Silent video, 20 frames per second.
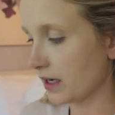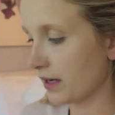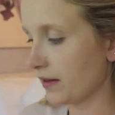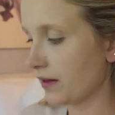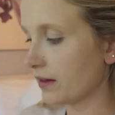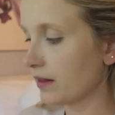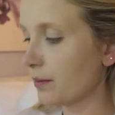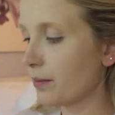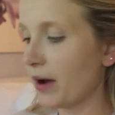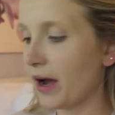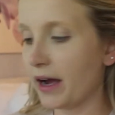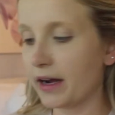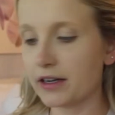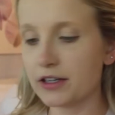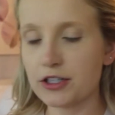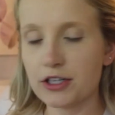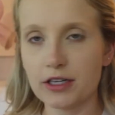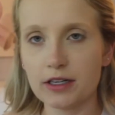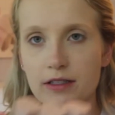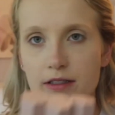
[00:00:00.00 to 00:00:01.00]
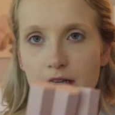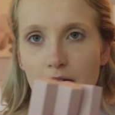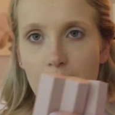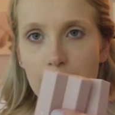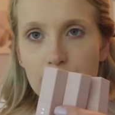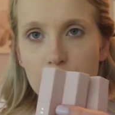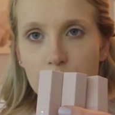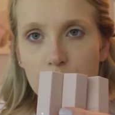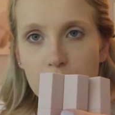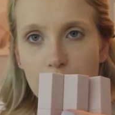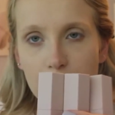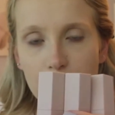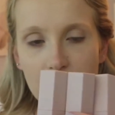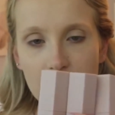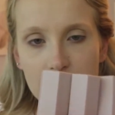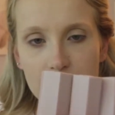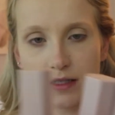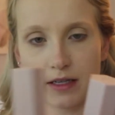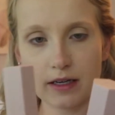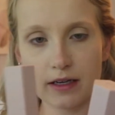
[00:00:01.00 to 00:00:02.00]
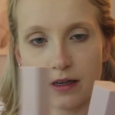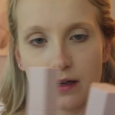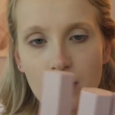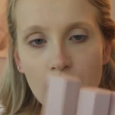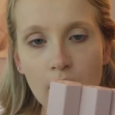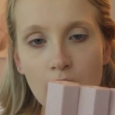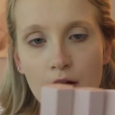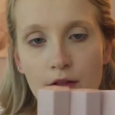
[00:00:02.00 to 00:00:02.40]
I think the packaging is absolutely amazing.